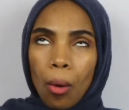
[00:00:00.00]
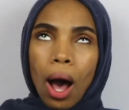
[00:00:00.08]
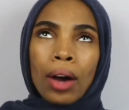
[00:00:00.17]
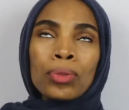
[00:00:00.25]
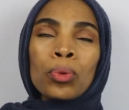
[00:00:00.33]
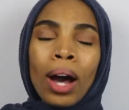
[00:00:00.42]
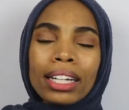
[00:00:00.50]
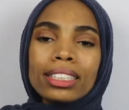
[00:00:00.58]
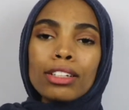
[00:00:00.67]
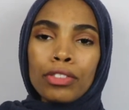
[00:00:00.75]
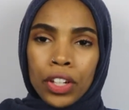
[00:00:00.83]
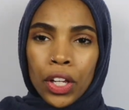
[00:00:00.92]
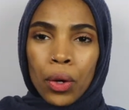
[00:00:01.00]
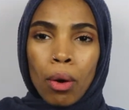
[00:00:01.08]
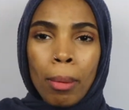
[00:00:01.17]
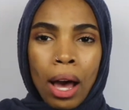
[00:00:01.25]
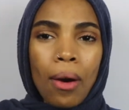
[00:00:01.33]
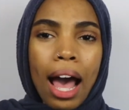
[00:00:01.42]
I've watched a video
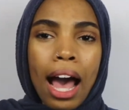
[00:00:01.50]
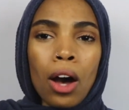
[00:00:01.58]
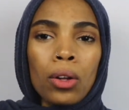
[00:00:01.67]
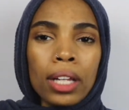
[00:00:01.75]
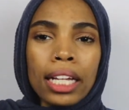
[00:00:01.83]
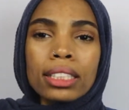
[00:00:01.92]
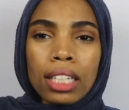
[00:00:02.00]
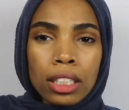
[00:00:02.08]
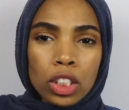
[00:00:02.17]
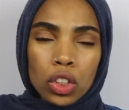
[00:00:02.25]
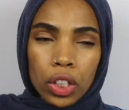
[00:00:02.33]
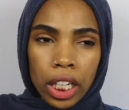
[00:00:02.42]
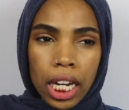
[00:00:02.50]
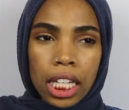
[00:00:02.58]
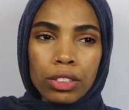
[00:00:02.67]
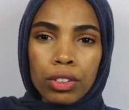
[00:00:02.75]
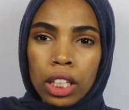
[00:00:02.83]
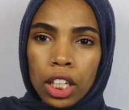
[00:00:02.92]
about how like sunscreen
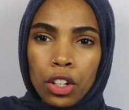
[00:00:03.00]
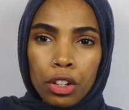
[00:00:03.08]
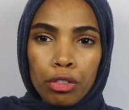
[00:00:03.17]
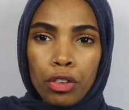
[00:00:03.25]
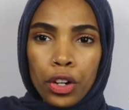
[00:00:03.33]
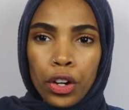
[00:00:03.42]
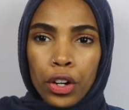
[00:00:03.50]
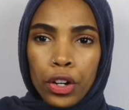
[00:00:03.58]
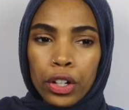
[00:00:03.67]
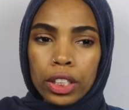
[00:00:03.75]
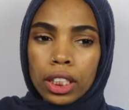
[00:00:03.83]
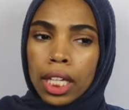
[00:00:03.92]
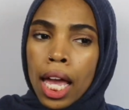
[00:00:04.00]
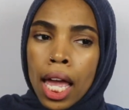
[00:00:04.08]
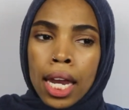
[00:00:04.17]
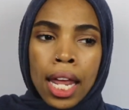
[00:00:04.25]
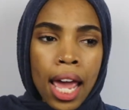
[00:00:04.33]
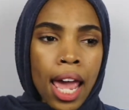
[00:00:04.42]
is really good for your
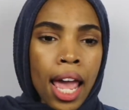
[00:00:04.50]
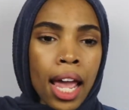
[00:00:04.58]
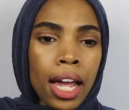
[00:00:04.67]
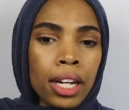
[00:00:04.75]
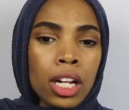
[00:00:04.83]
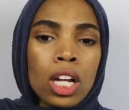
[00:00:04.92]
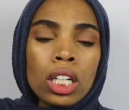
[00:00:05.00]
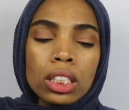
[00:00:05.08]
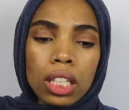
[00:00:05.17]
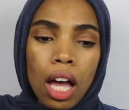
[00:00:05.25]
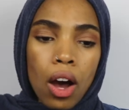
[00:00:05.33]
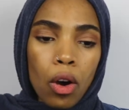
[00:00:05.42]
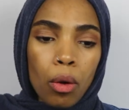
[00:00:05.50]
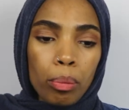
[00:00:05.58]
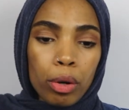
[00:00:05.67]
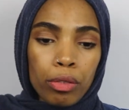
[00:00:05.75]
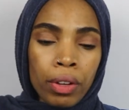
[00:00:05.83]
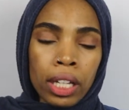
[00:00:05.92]
skin and to help
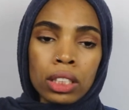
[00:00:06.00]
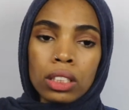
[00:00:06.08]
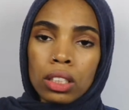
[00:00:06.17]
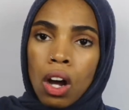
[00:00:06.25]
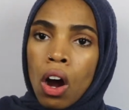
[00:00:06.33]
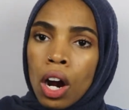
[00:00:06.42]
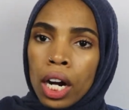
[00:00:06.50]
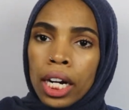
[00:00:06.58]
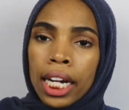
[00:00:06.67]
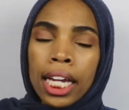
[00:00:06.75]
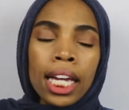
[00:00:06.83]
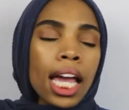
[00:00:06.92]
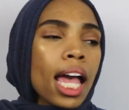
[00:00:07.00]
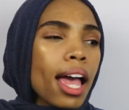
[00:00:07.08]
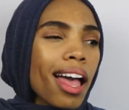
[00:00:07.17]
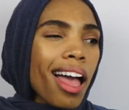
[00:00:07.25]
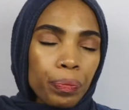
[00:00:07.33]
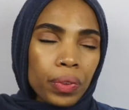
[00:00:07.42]
prevent scarring.
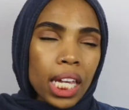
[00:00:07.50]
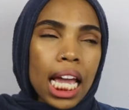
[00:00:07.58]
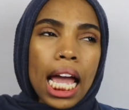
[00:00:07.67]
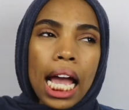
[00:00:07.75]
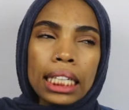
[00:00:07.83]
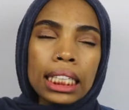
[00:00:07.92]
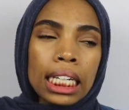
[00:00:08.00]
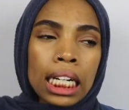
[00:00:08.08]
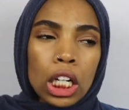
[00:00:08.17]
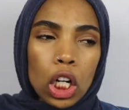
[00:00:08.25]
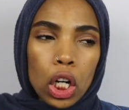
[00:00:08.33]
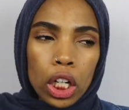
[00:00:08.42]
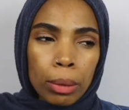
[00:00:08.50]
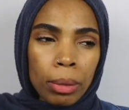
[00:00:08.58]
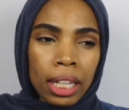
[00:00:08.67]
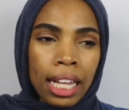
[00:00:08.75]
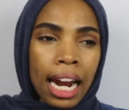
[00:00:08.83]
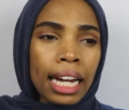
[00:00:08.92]
It didn't occur to
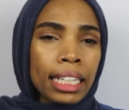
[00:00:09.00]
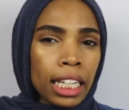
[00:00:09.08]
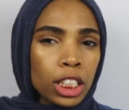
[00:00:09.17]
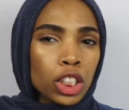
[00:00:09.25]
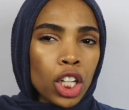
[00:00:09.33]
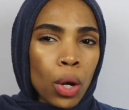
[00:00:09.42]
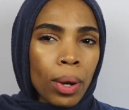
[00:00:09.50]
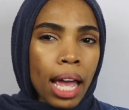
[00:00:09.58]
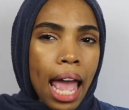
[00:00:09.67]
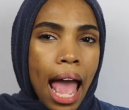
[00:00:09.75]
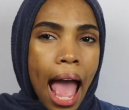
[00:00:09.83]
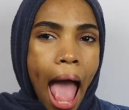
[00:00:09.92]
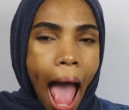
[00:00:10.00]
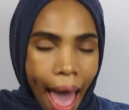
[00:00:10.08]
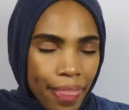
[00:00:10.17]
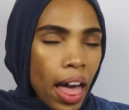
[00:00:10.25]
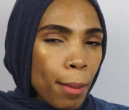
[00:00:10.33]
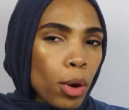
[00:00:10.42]
me that I needed to go
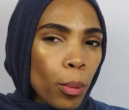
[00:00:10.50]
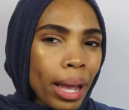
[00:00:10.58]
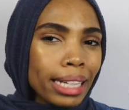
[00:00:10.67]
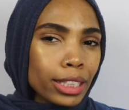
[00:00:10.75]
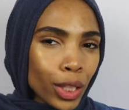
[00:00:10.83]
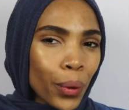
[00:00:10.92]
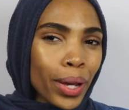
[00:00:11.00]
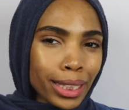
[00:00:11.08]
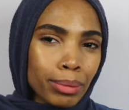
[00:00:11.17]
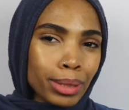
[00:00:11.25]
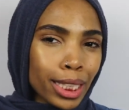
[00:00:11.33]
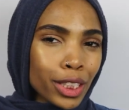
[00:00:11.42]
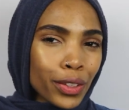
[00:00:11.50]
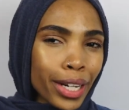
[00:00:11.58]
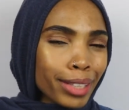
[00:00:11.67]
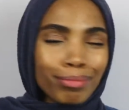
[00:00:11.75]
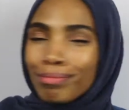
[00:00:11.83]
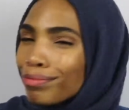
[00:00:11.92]
at that moment to go get some
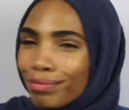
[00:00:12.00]
sunscreen.